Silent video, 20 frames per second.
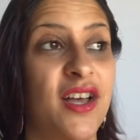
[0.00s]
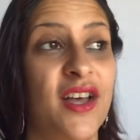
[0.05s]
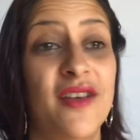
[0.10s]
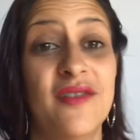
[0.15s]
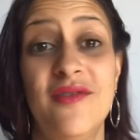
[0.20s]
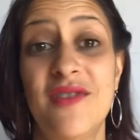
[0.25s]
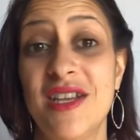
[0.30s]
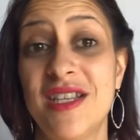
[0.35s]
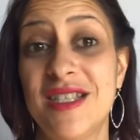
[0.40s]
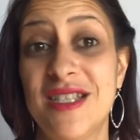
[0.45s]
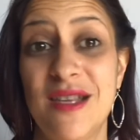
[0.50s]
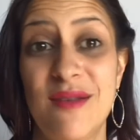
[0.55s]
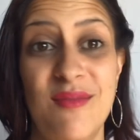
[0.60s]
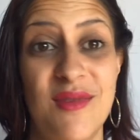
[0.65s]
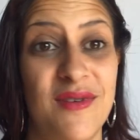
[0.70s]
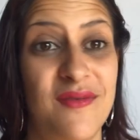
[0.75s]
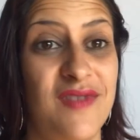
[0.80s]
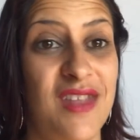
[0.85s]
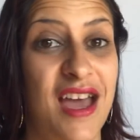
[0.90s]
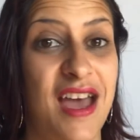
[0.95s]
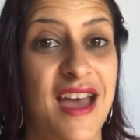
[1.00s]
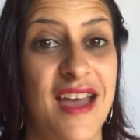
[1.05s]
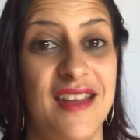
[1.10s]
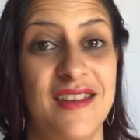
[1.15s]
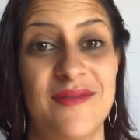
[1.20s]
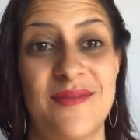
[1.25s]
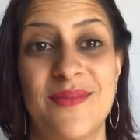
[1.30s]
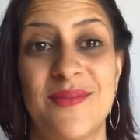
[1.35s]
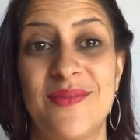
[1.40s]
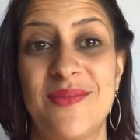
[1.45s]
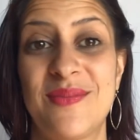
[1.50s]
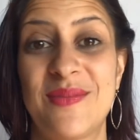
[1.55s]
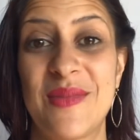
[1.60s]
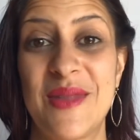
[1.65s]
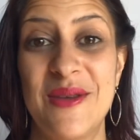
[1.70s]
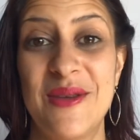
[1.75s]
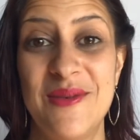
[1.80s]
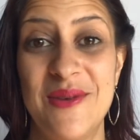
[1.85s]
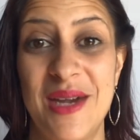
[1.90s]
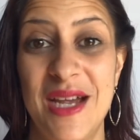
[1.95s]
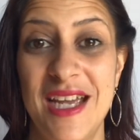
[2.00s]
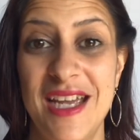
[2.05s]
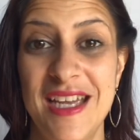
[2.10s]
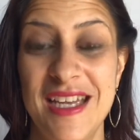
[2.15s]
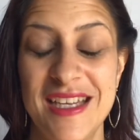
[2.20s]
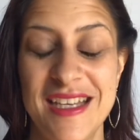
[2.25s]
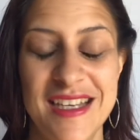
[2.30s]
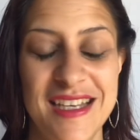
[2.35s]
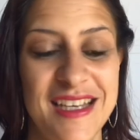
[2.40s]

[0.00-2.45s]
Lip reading: a victim of that, right?